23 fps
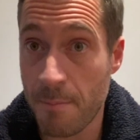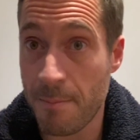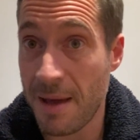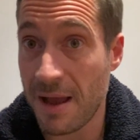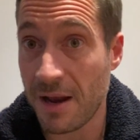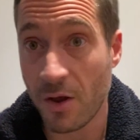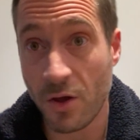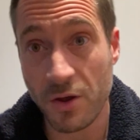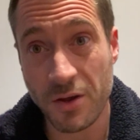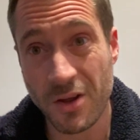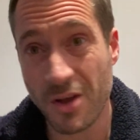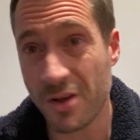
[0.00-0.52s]

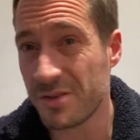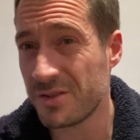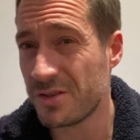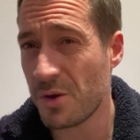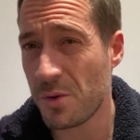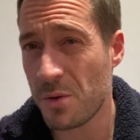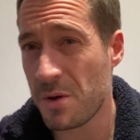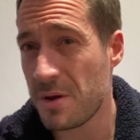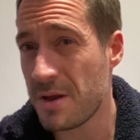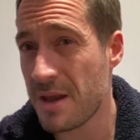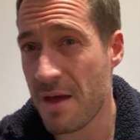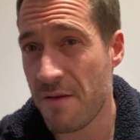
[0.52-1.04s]
bell icon so
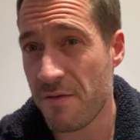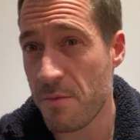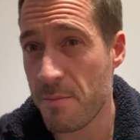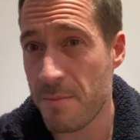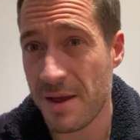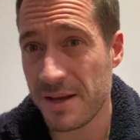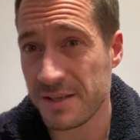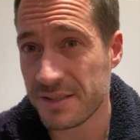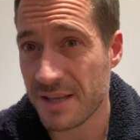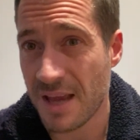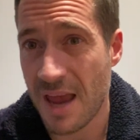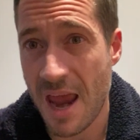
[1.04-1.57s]
you never
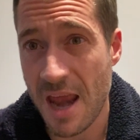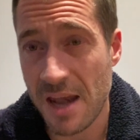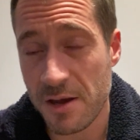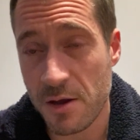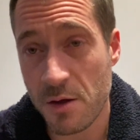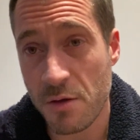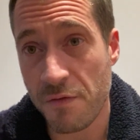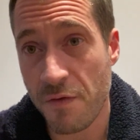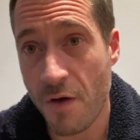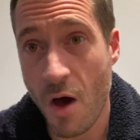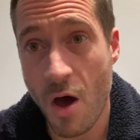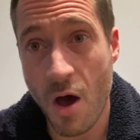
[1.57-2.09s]
miss any
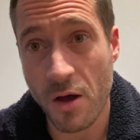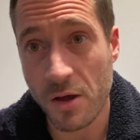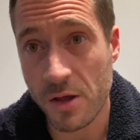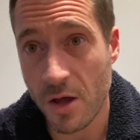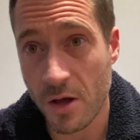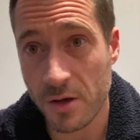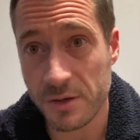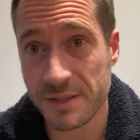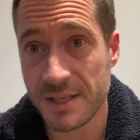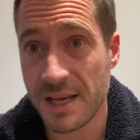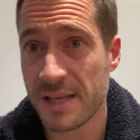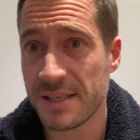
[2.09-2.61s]
of our
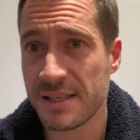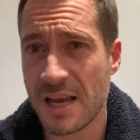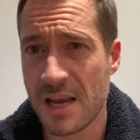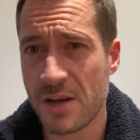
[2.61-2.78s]
content.